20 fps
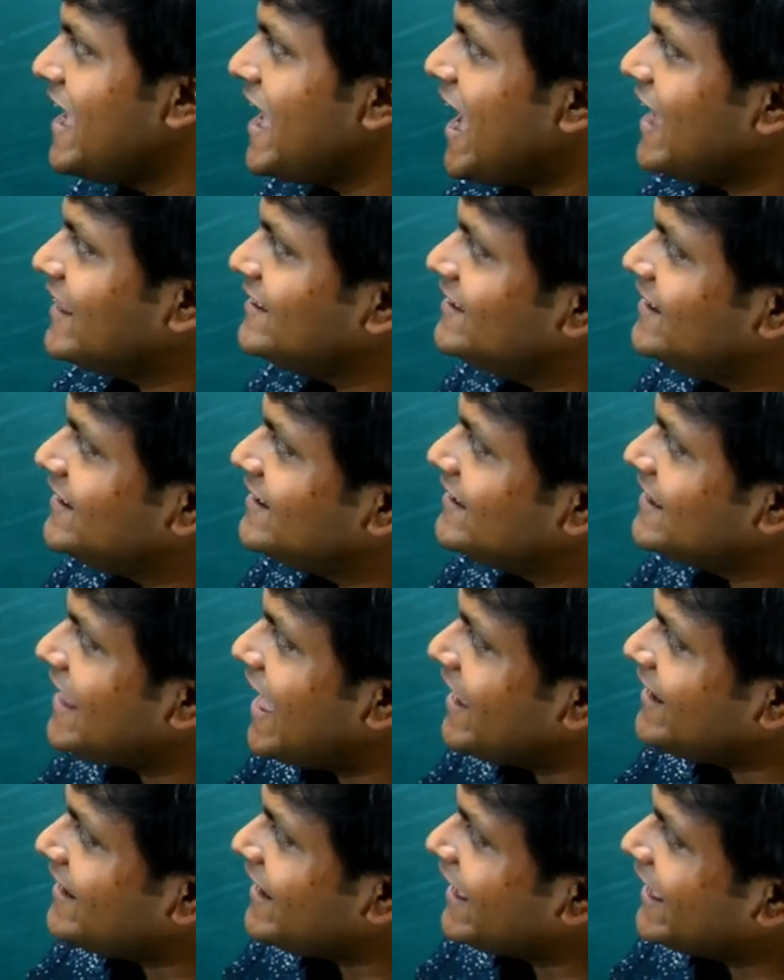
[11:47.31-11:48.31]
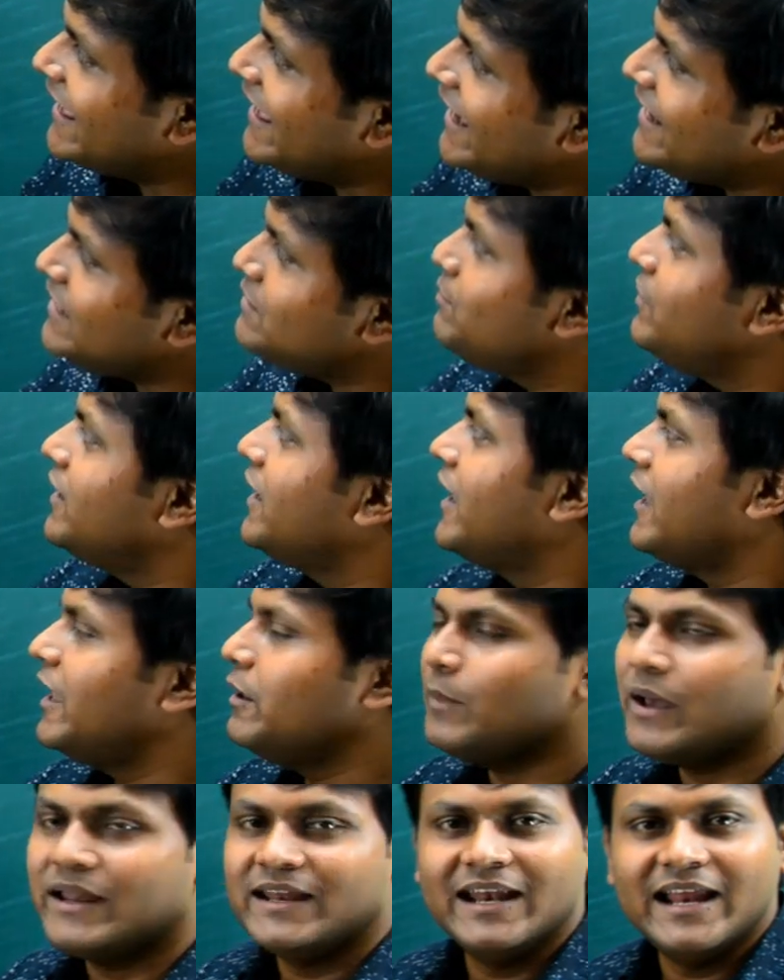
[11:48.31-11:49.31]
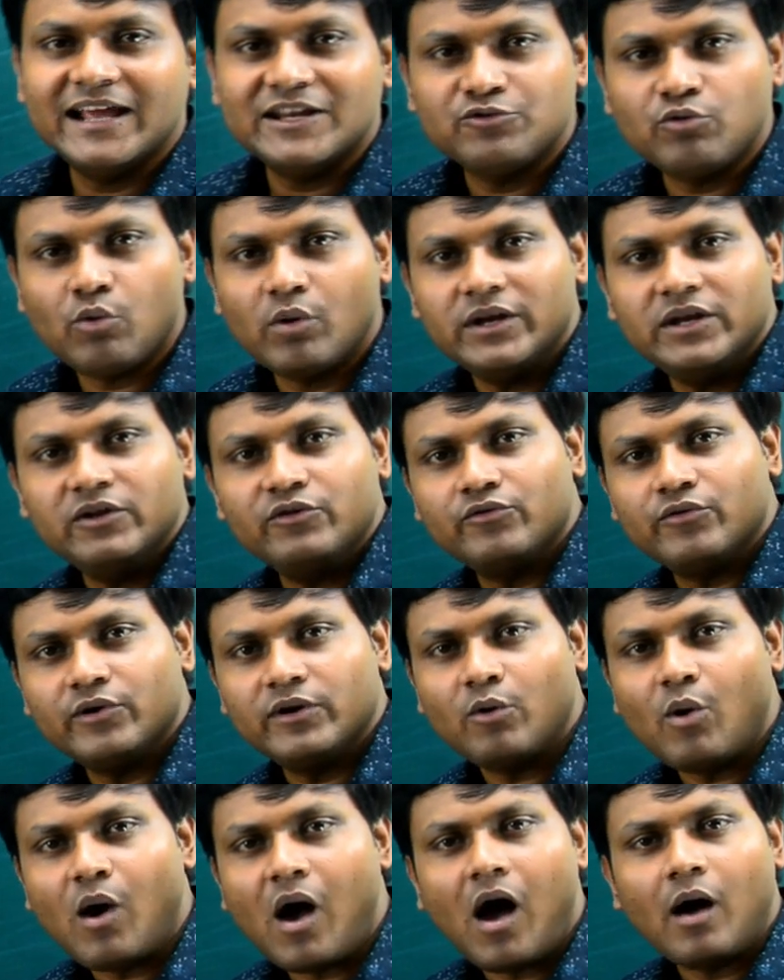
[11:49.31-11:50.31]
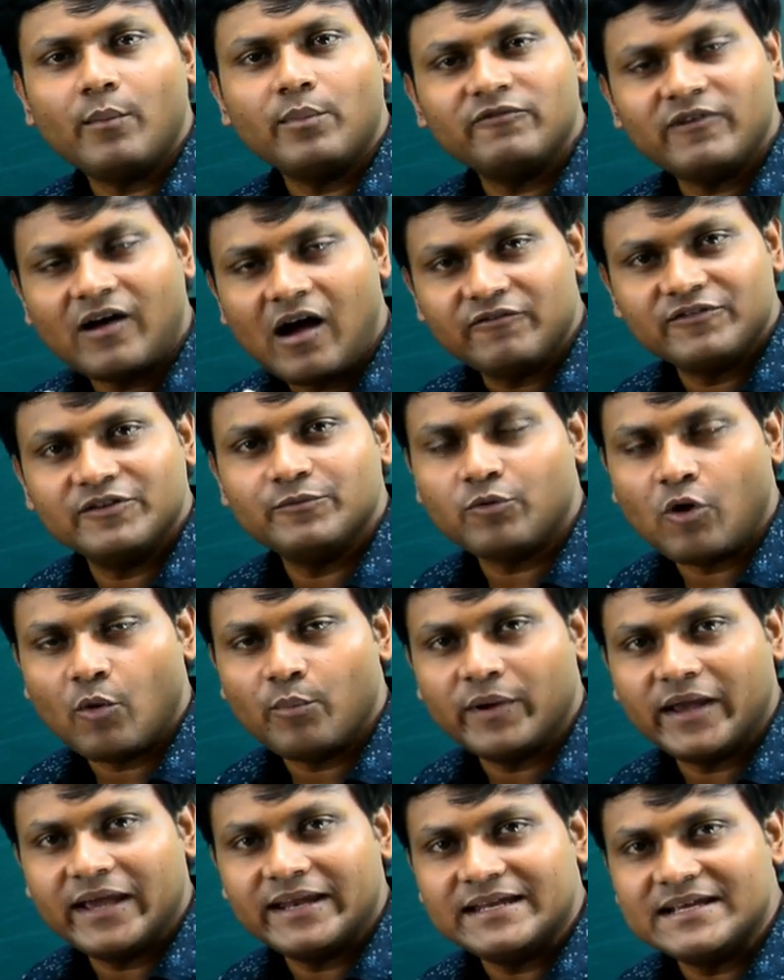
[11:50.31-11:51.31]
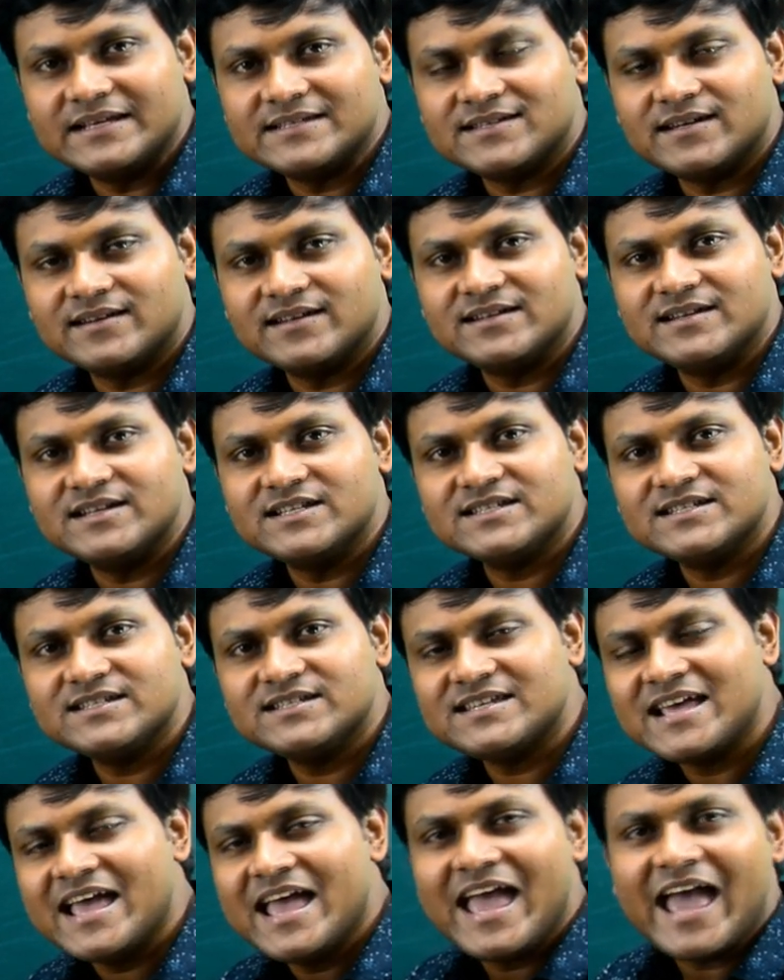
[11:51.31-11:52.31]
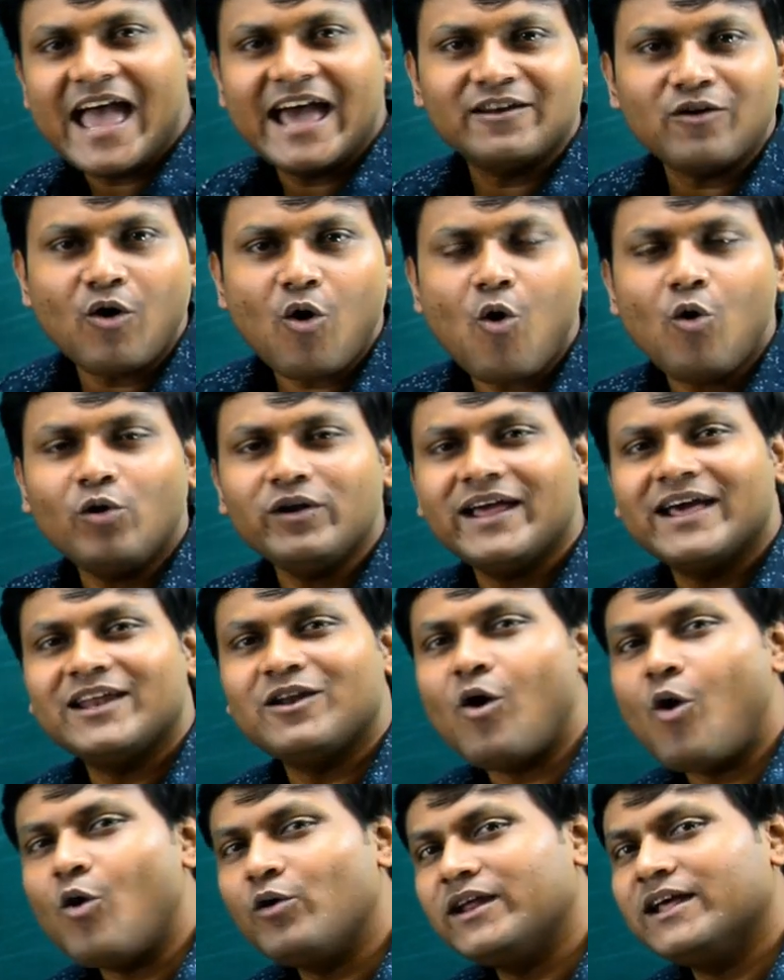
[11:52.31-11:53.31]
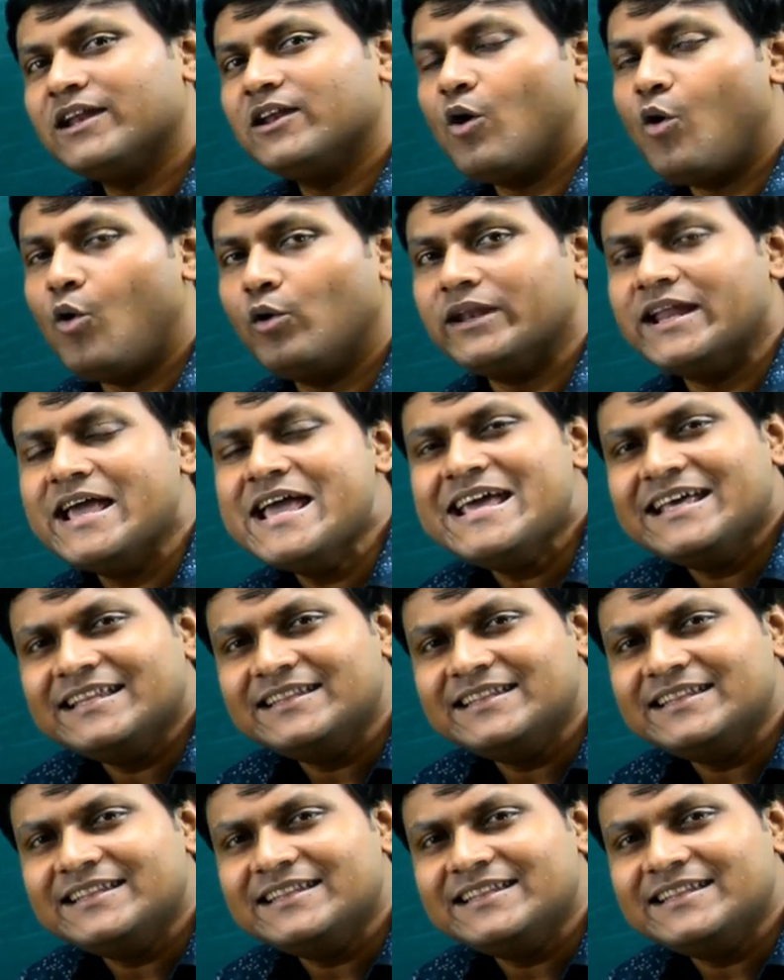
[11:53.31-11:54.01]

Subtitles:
and then that again became an electron neutrino after propagating a certain distance, and on and on and on.